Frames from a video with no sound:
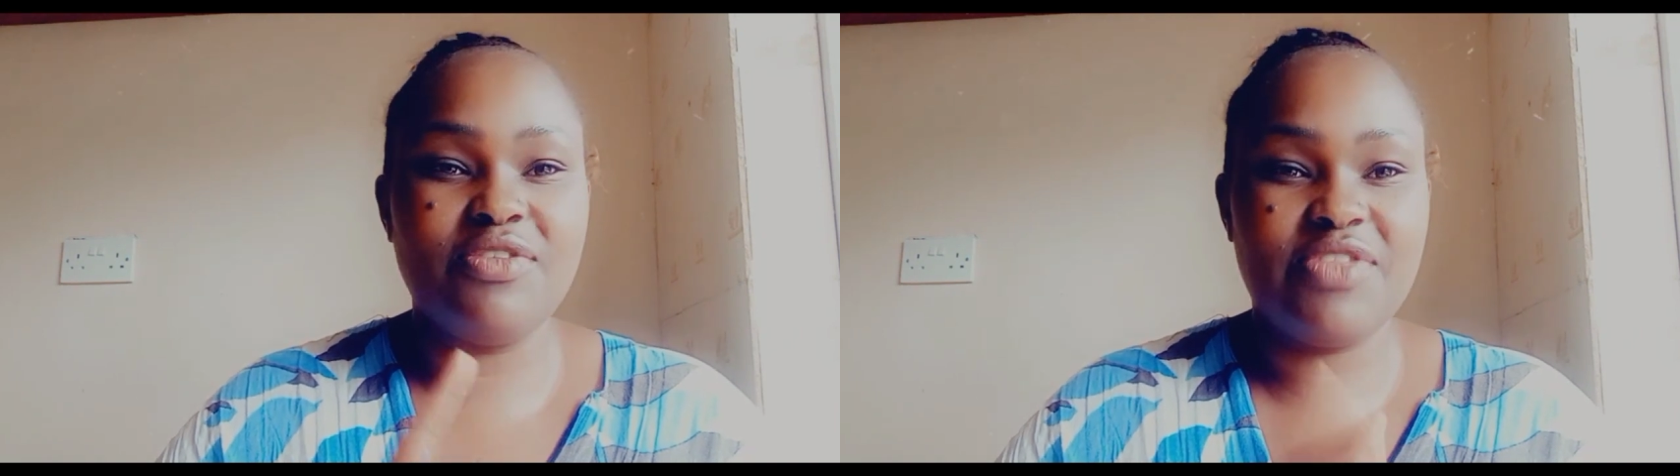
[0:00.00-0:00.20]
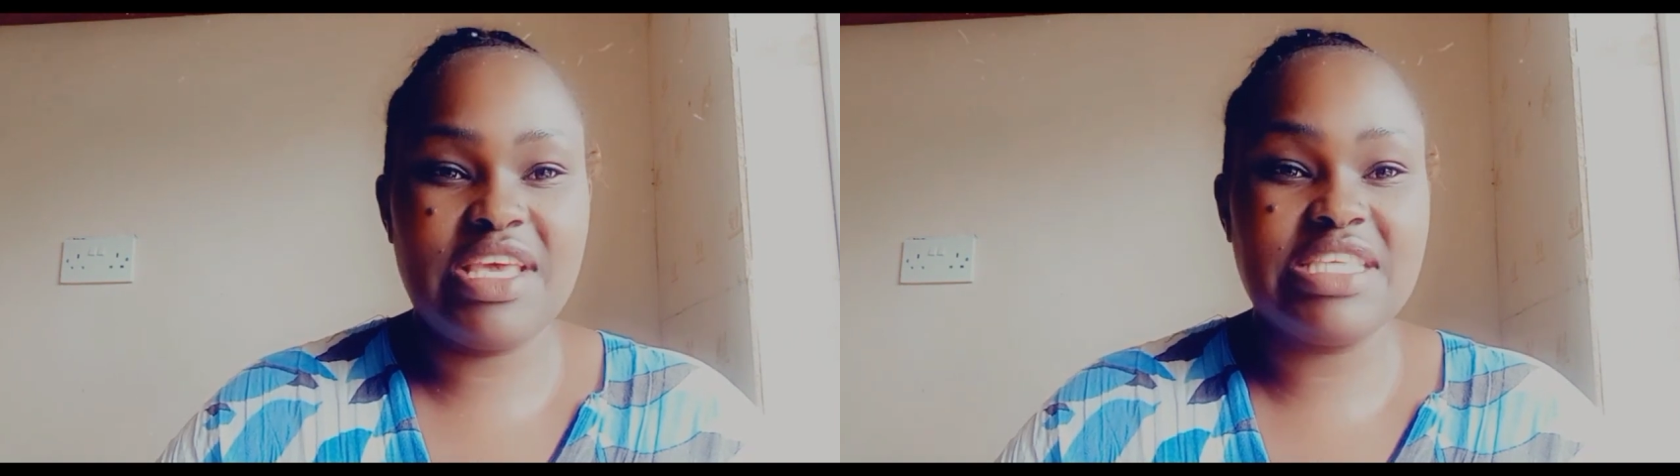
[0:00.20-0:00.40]

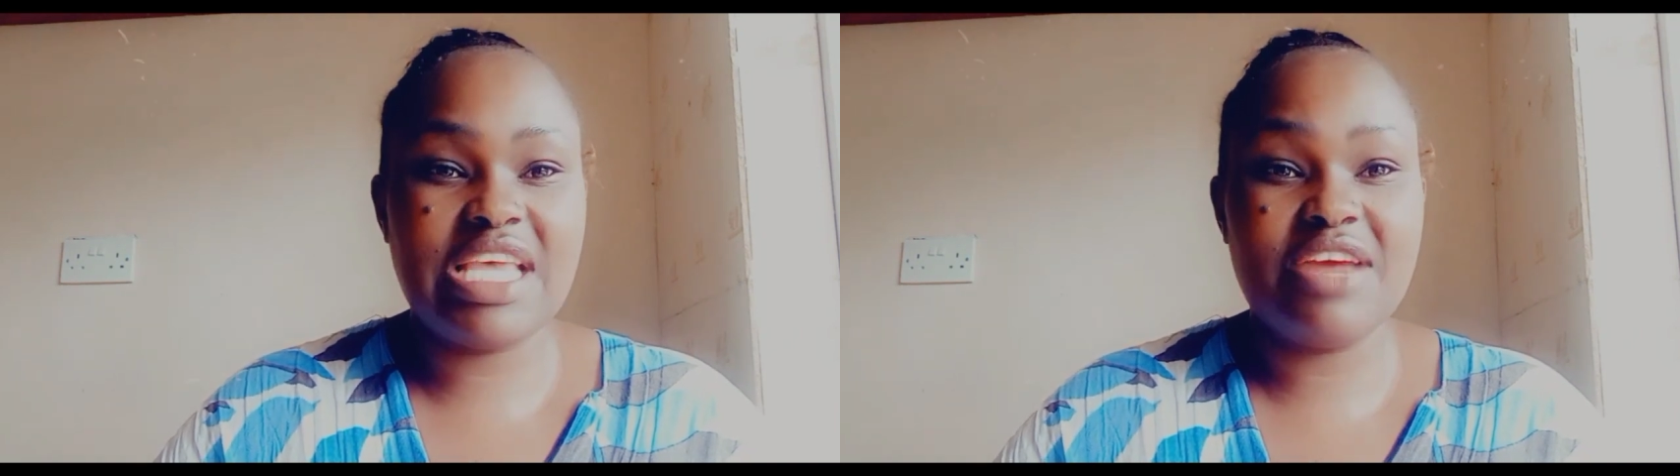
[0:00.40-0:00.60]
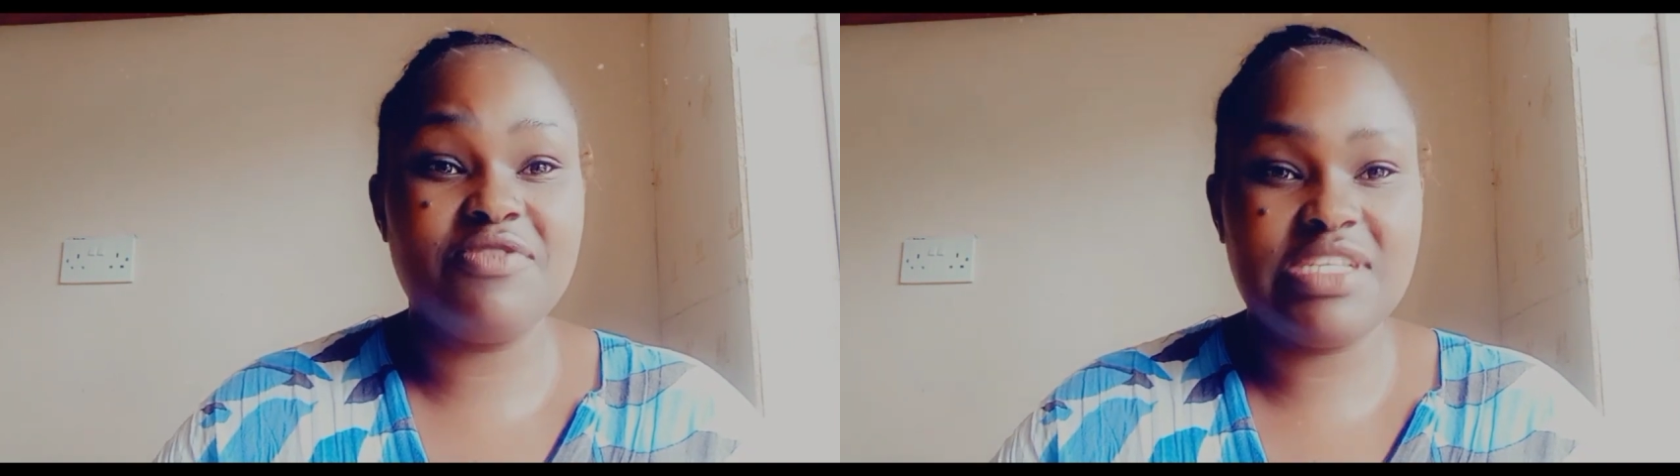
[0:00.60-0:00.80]
things
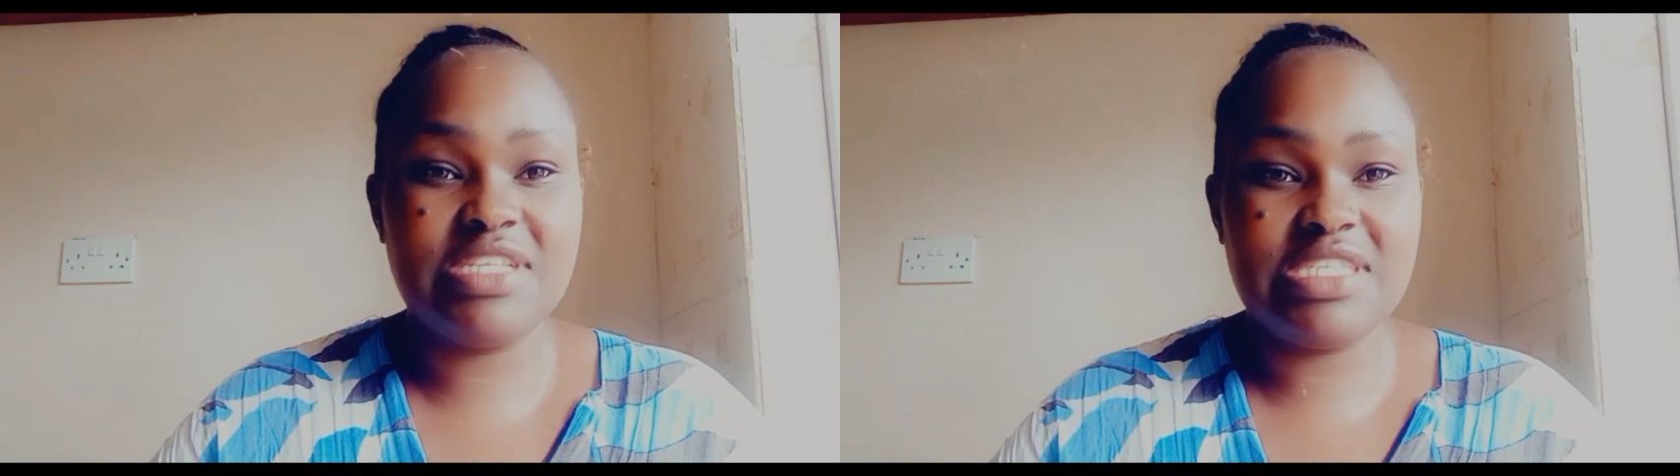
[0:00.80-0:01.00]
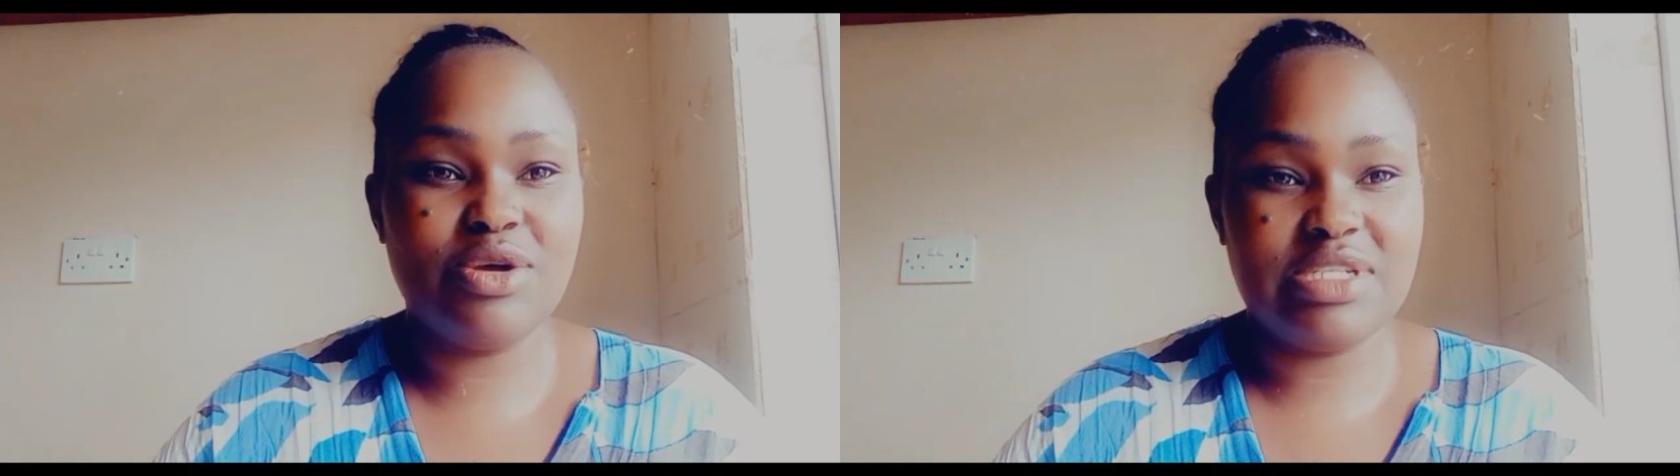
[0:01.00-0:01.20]
every
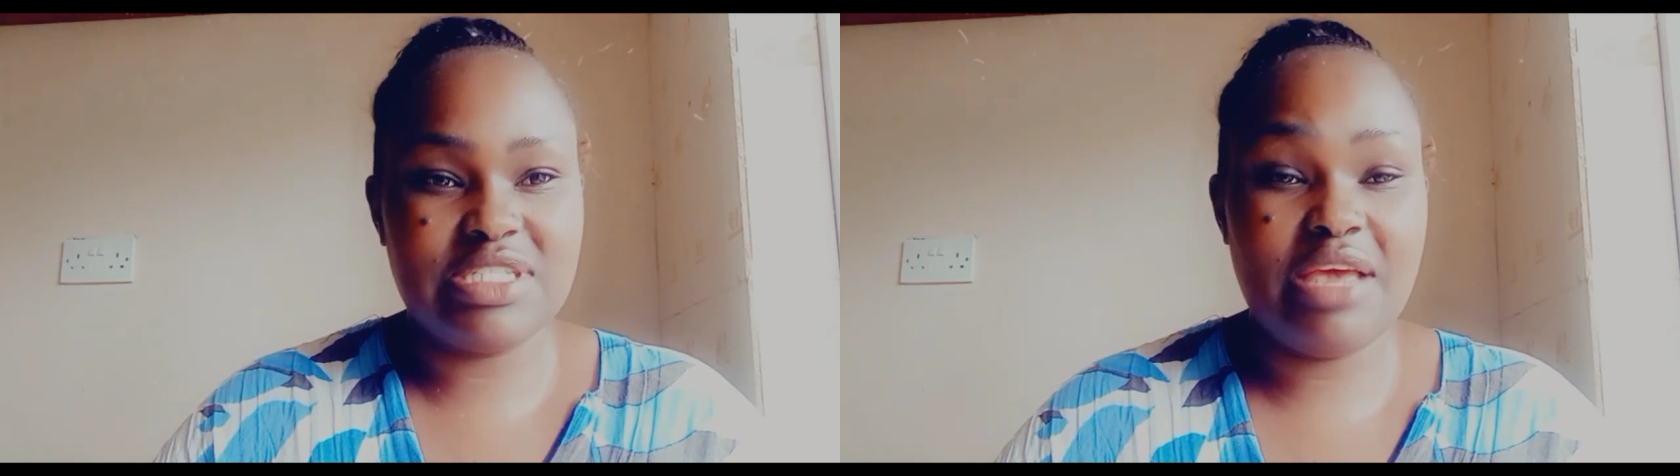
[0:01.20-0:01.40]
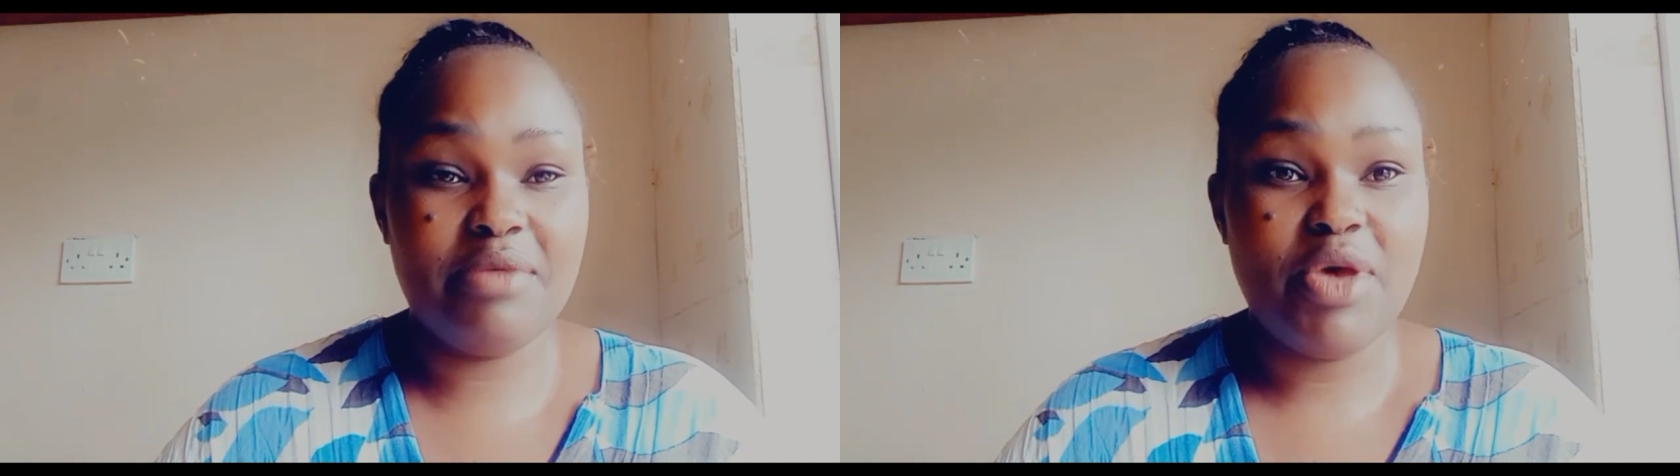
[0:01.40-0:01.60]
single
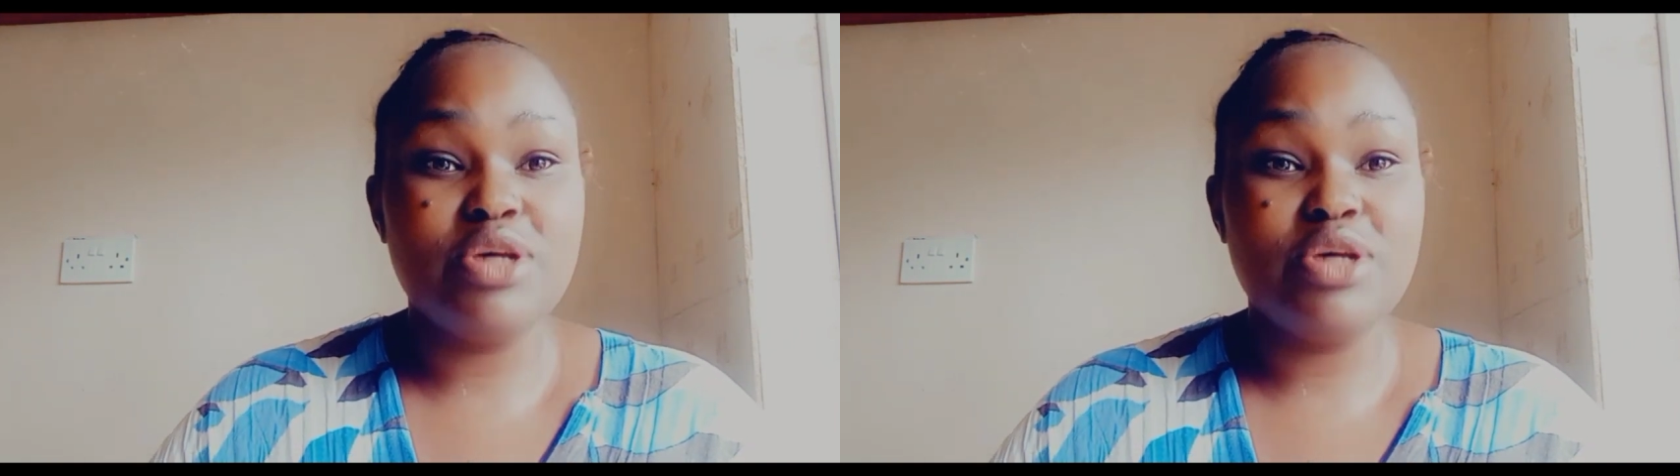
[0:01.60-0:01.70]
time